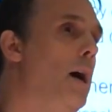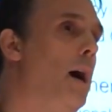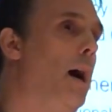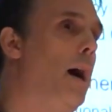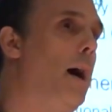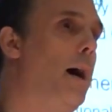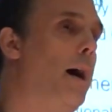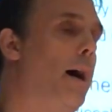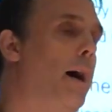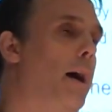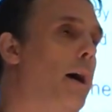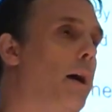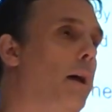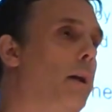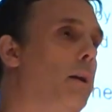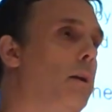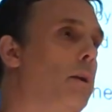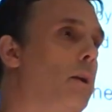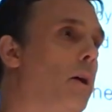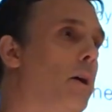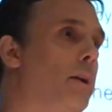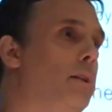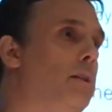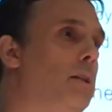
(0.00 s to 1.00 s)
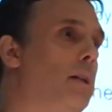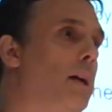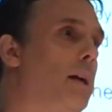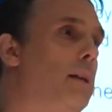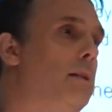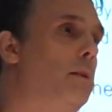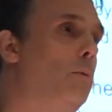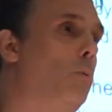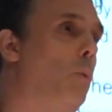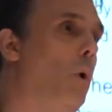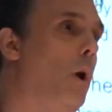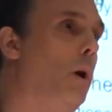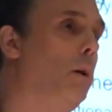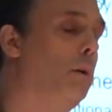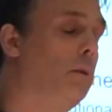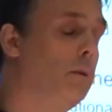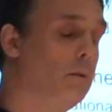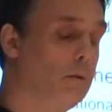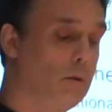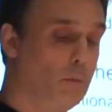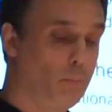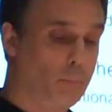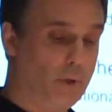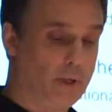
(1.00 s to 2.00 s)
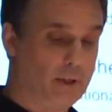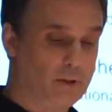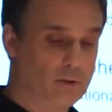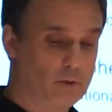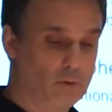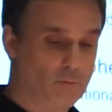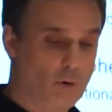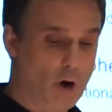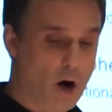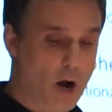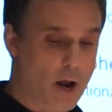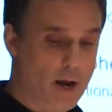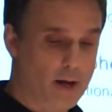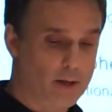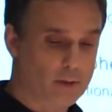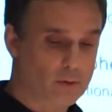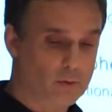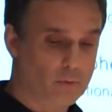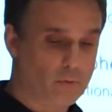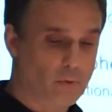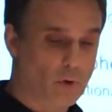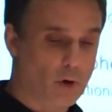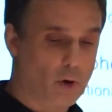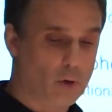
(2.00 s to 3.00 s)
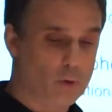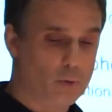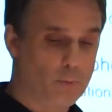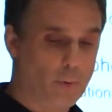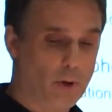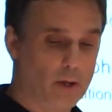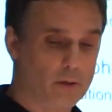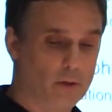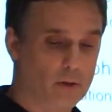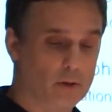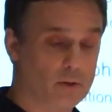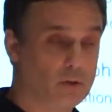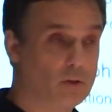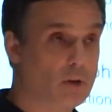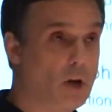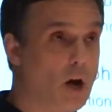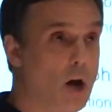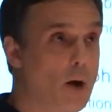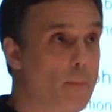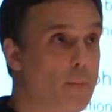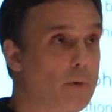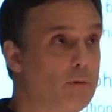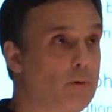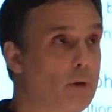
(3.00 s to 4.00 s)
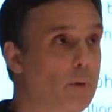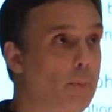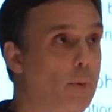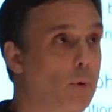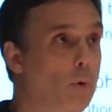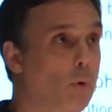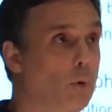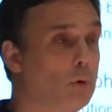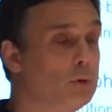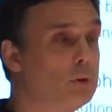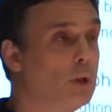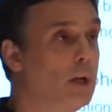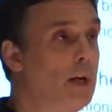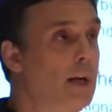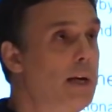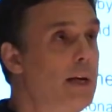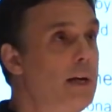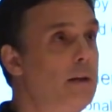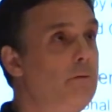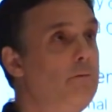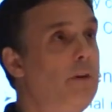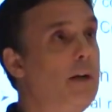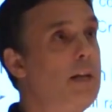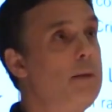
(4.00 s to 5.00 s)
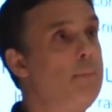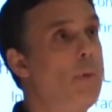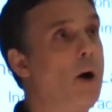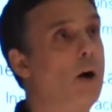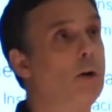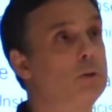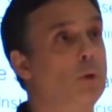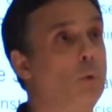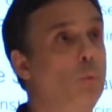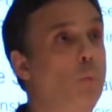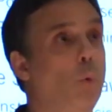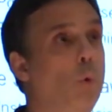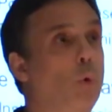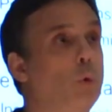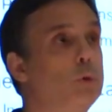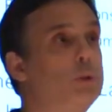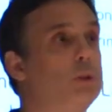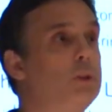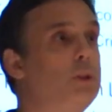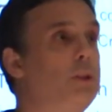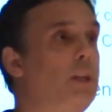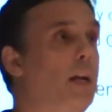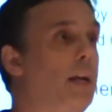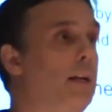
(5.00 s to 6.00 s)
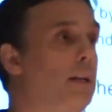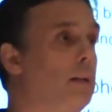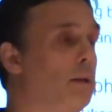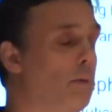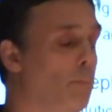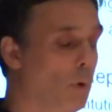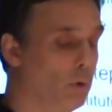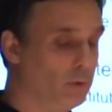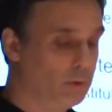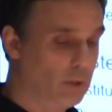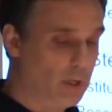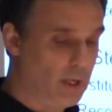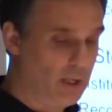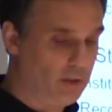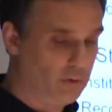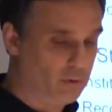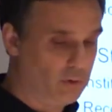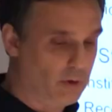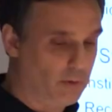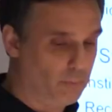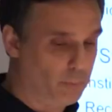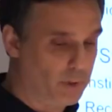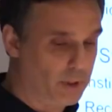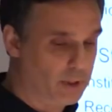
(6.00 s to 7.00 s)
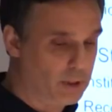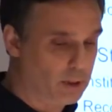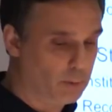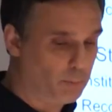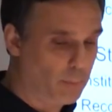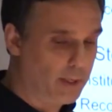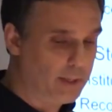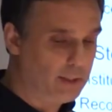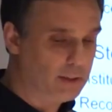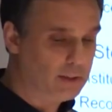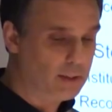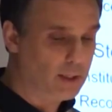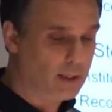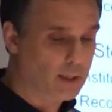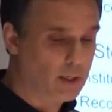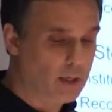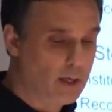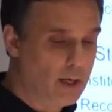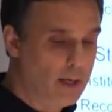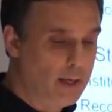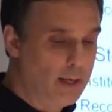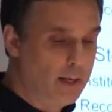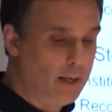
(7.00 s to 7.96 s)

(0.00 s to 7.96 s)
1981, the Brixton riots, followed by the Scarman report, really marked a watershed in the modern history of British policing.